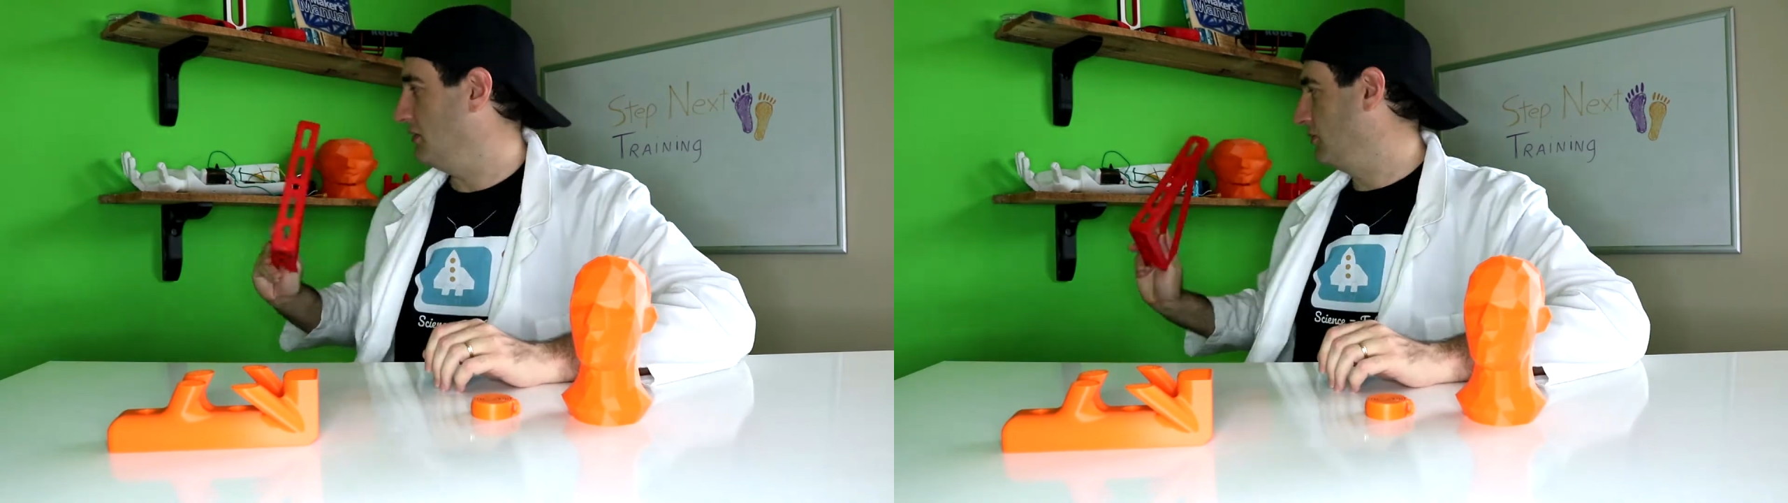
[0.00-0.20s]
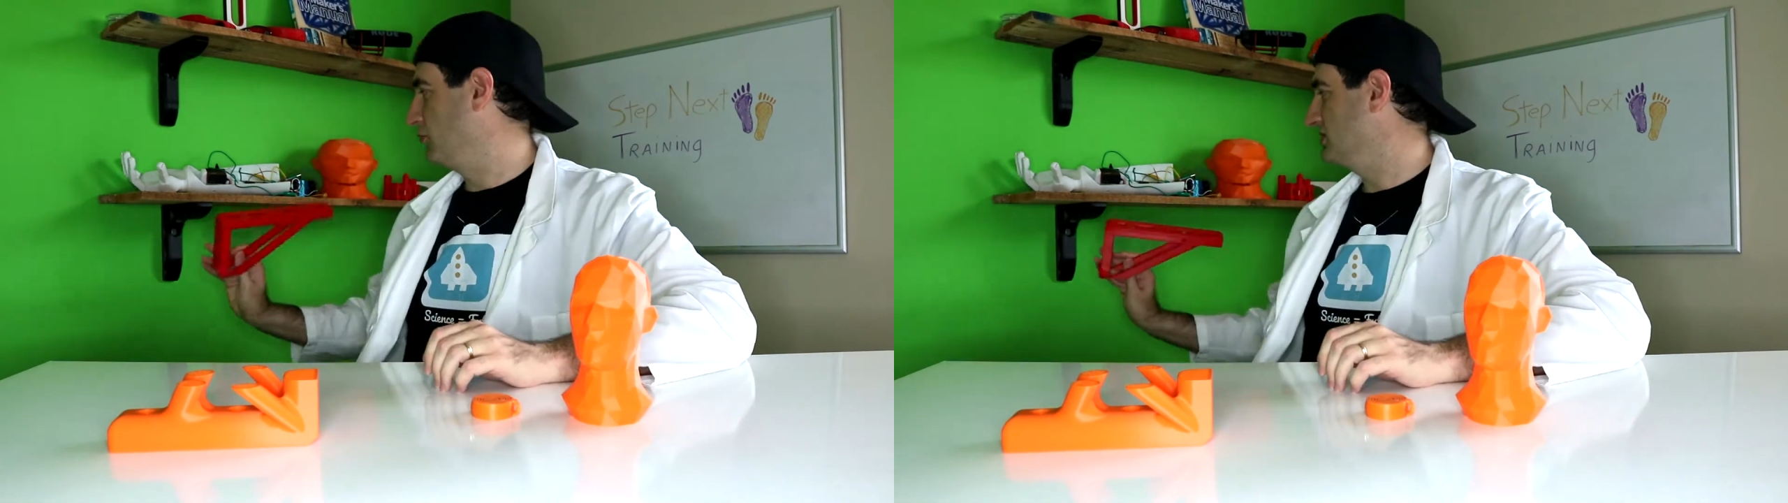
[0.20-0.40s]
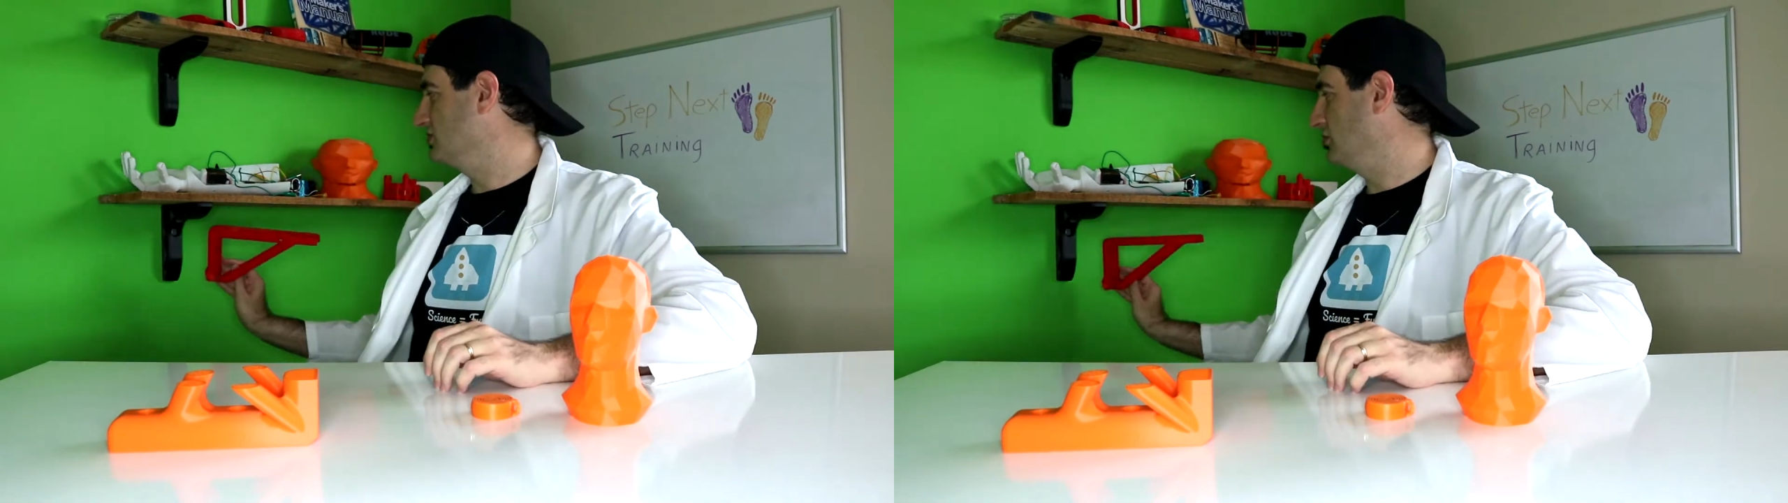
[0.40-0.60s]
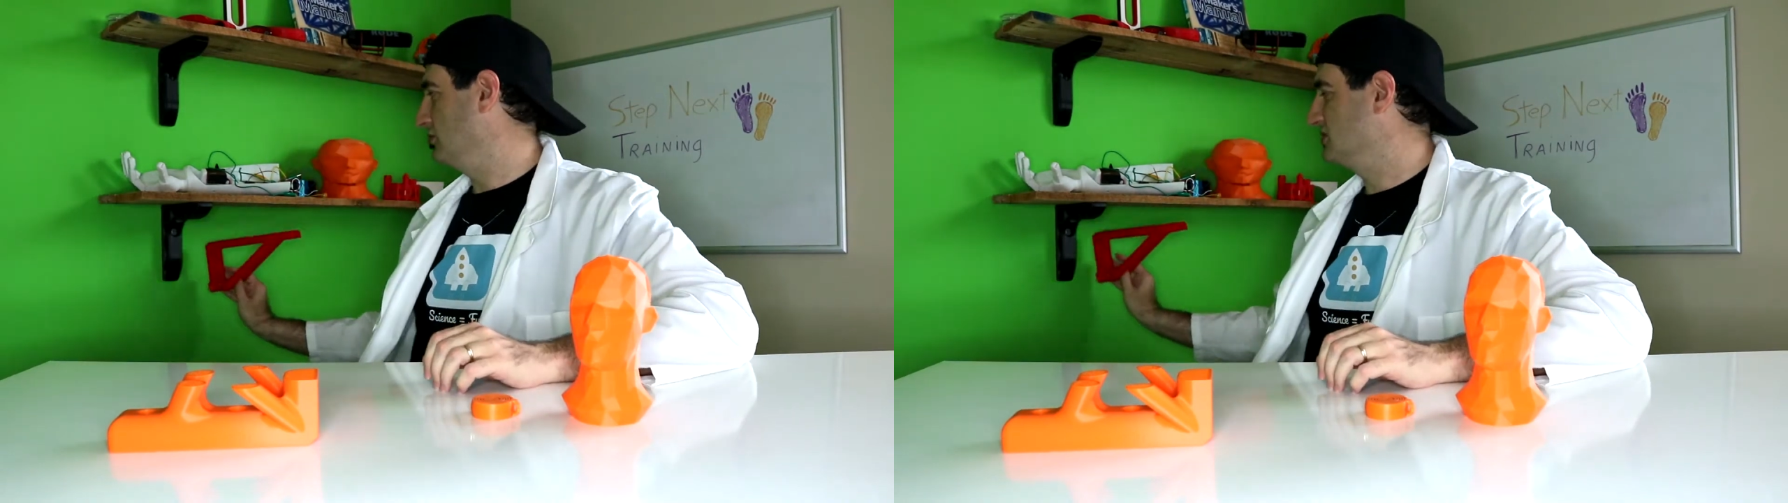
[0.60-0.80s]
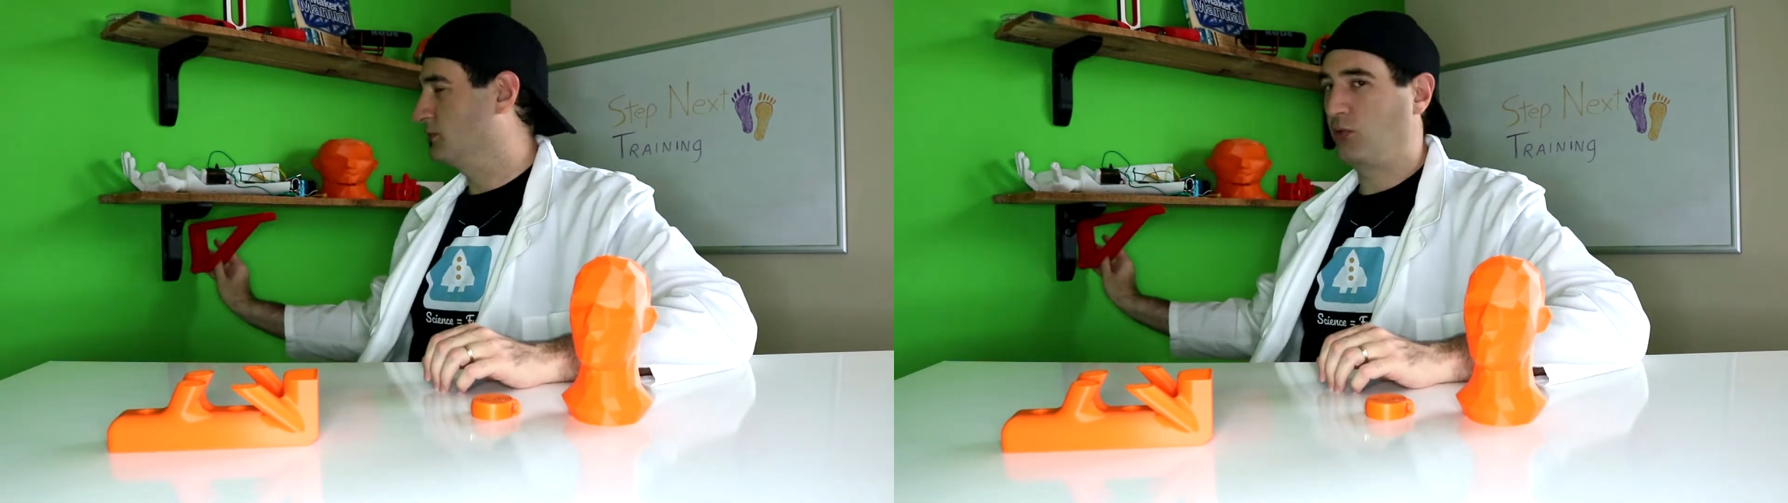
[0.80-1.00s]
original
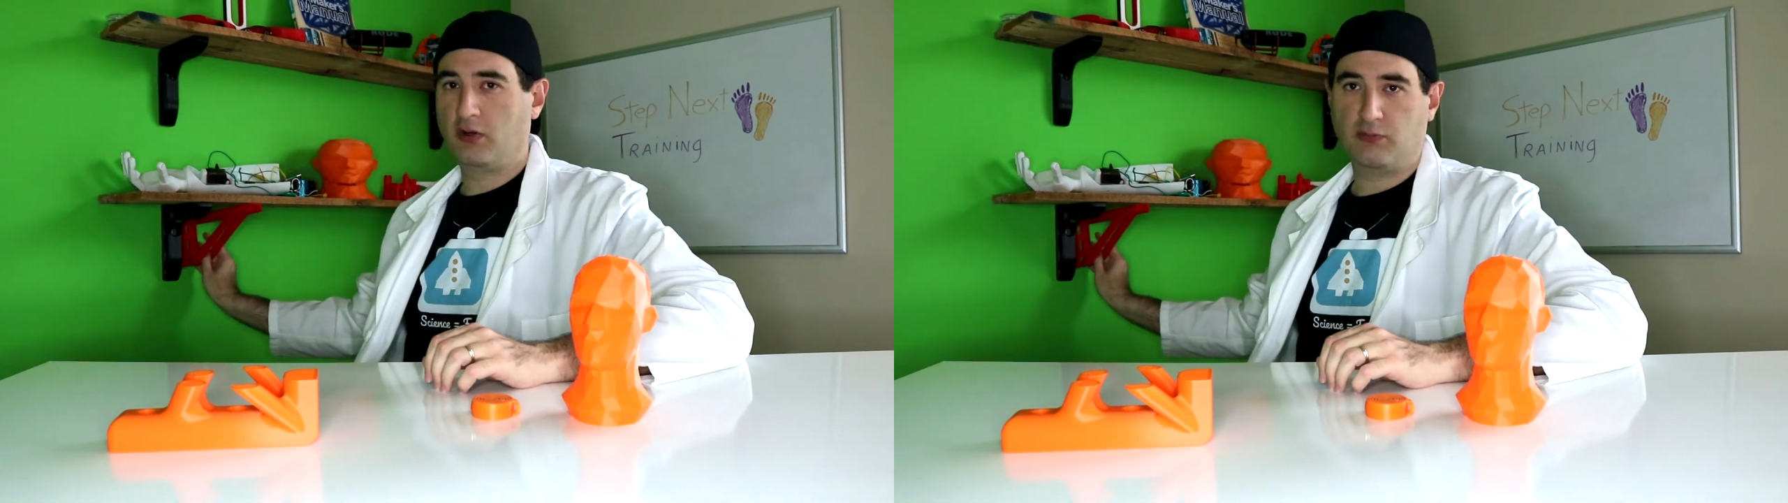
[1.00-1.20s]
support